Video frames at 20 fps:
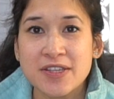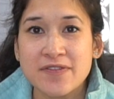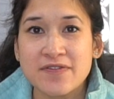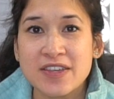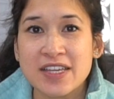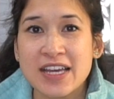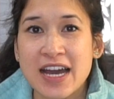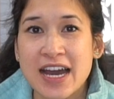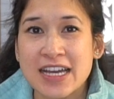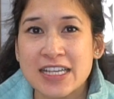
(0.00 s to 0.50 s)
If
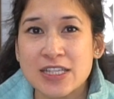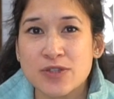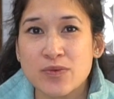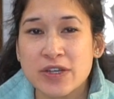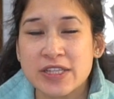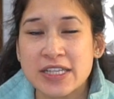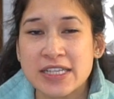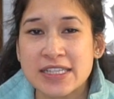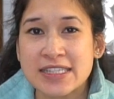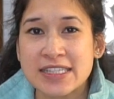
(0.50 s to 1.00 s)
you guys
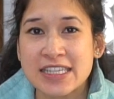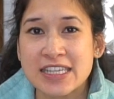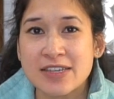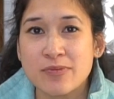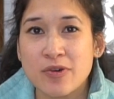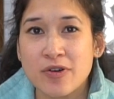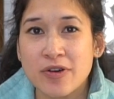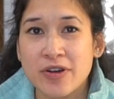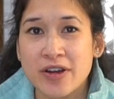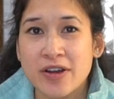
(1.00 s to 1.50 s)
want to see
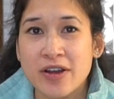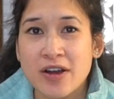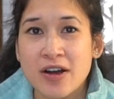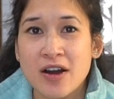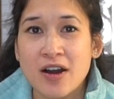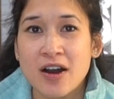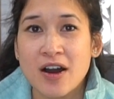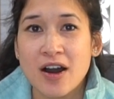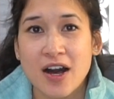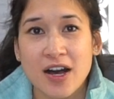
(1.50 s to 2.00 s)
more
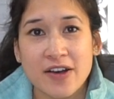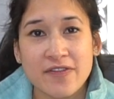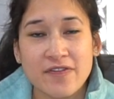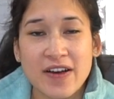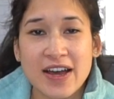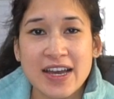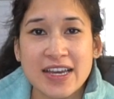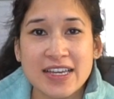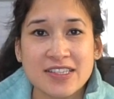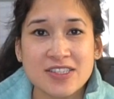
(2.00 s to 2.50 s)
off
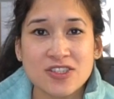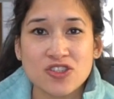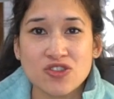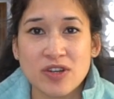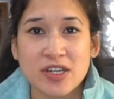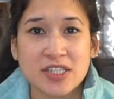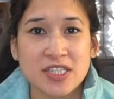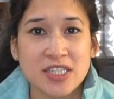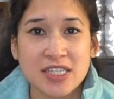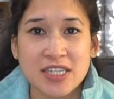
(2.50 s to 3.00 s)
ice
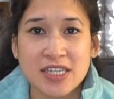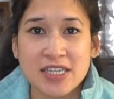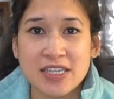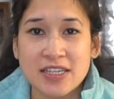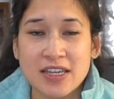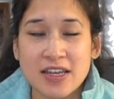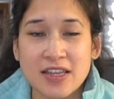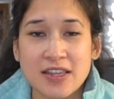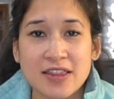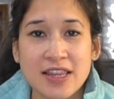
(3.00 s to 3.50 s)

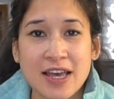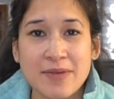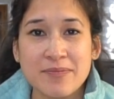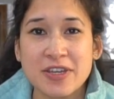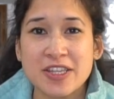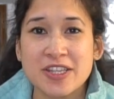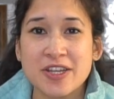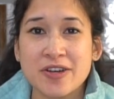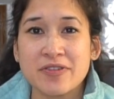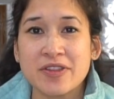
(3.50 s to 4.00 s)
stretching, let
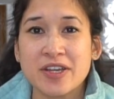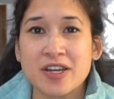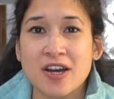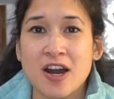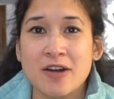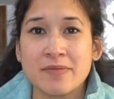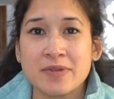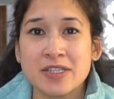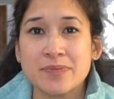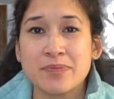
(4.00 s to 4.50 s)
me know in the
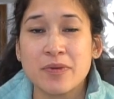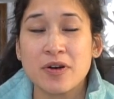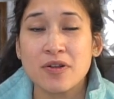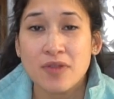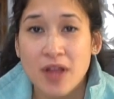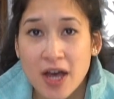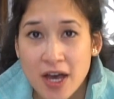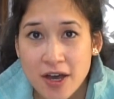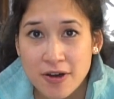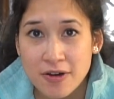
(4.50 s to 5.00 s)
comments
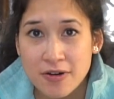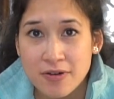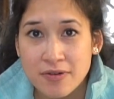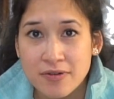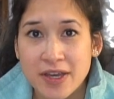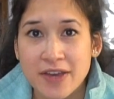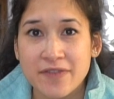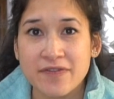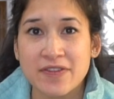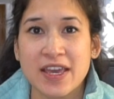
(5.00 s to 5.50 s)
below.
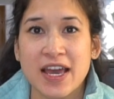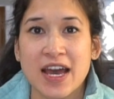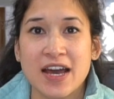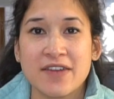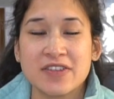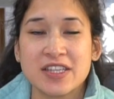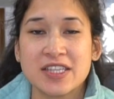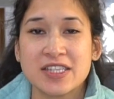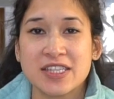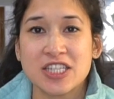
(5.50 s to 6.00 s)
If you
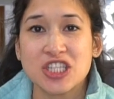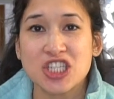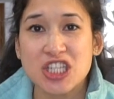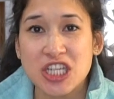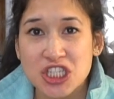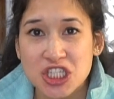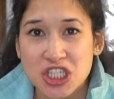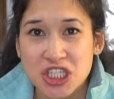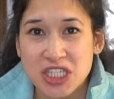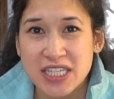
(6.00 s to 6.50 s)
have any
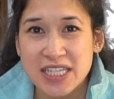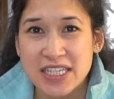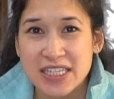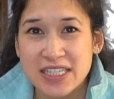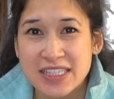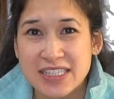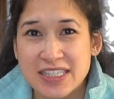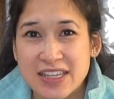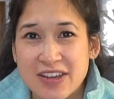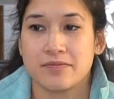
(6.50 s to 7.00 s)

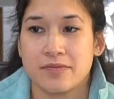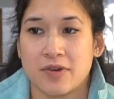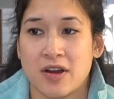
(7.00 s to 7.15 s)
suggestions.